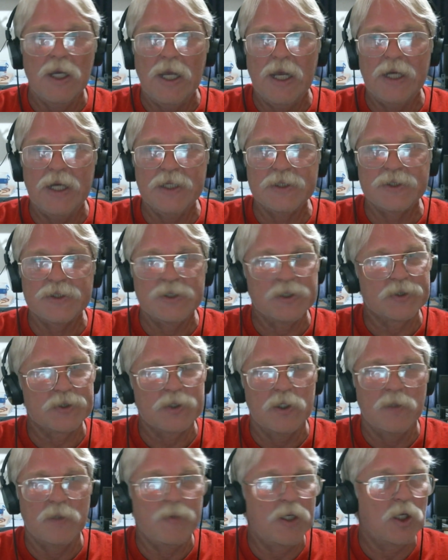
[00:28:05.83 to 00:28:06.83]
And it's just
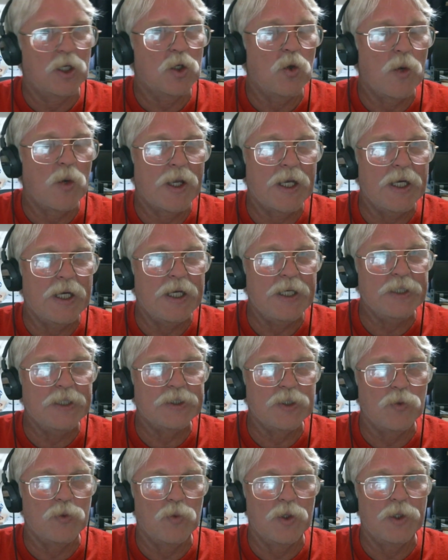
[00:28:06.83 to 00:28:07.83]
going to be a quick and
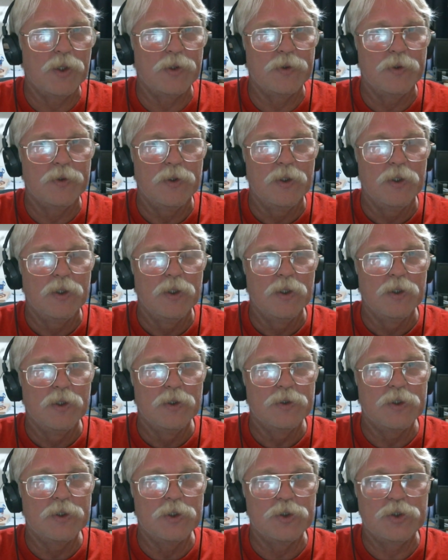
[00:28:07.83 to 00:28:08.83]
easy one
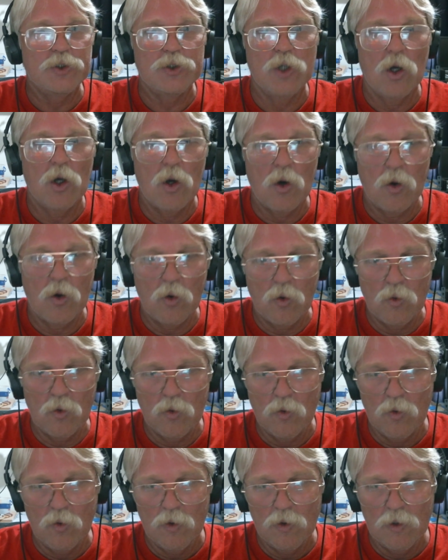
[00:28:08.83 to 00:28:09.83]
to show